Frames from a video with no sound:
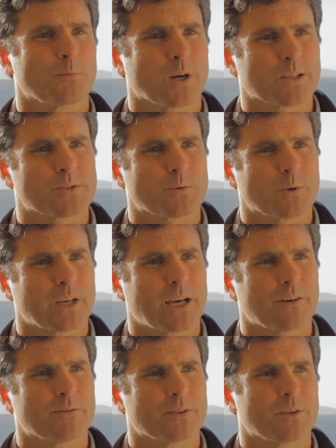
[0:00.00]
models that we
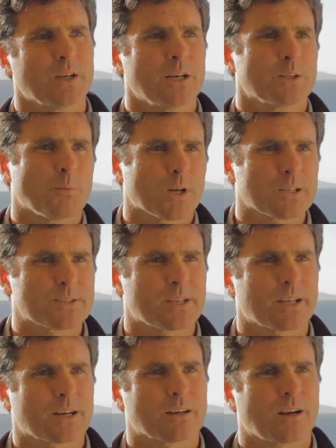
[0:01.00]
have. And the models
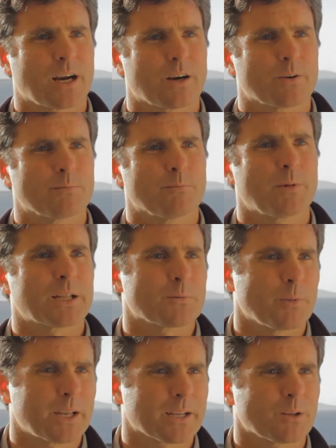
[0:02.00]
then are a
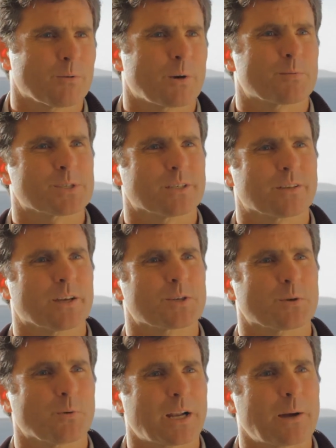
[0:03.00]
mathematical
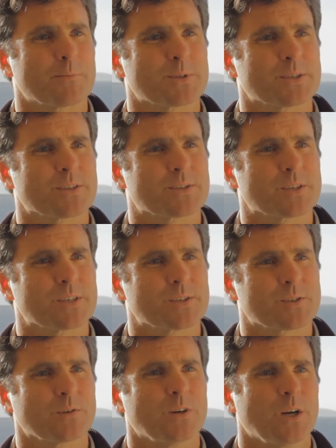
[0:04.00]
representation of what happens in the sea.
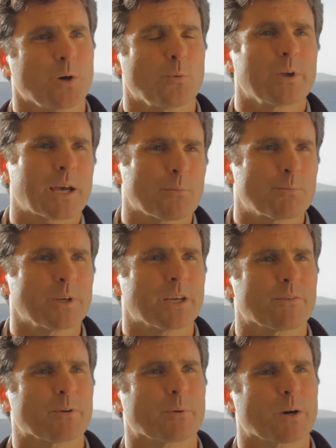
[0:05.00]
So we can't be
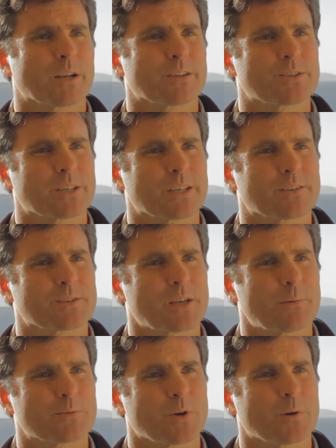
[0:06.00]
everywhere in the sea at the
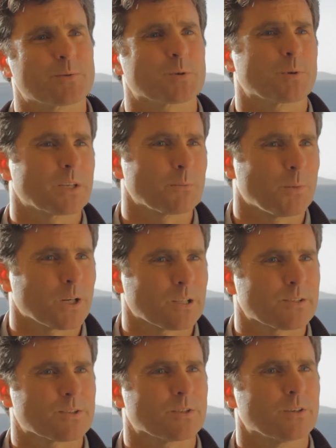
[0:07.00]
same time, so we need a
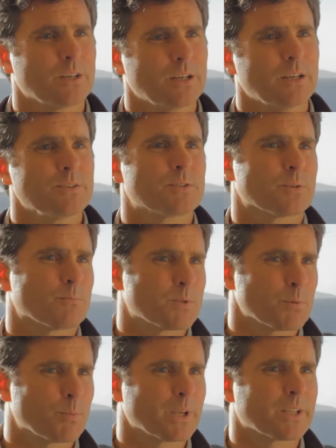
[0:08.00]
model
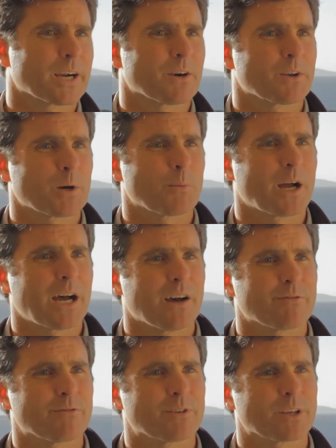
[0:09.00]
to be there on our
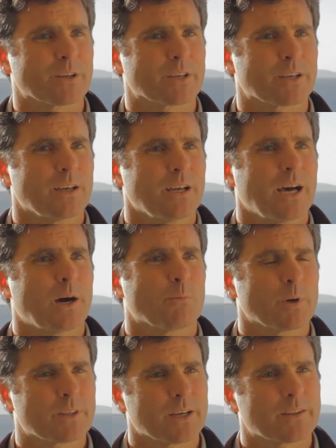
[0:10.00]
behalf, if you like. And
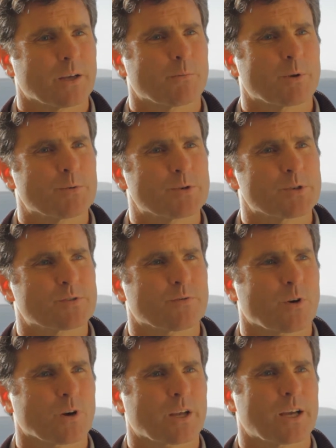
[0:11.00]
with that then we produce
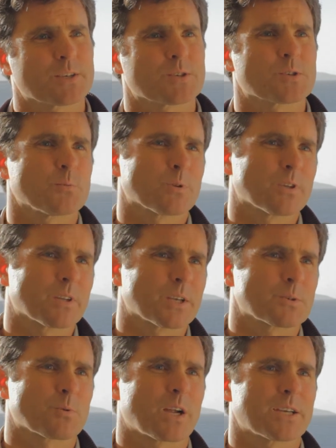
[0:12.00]
forecasts. So some of the
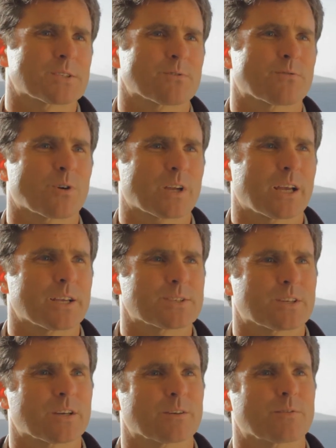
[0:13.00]
things we're asked to forecast
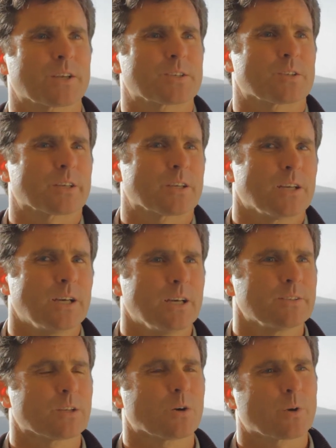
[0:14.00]
are things like
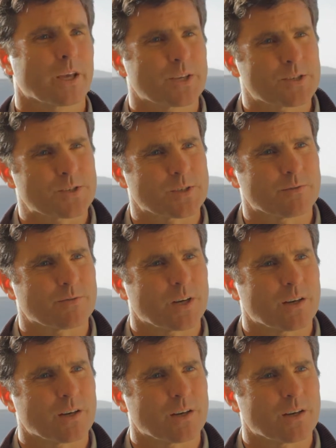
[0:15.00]
the locations of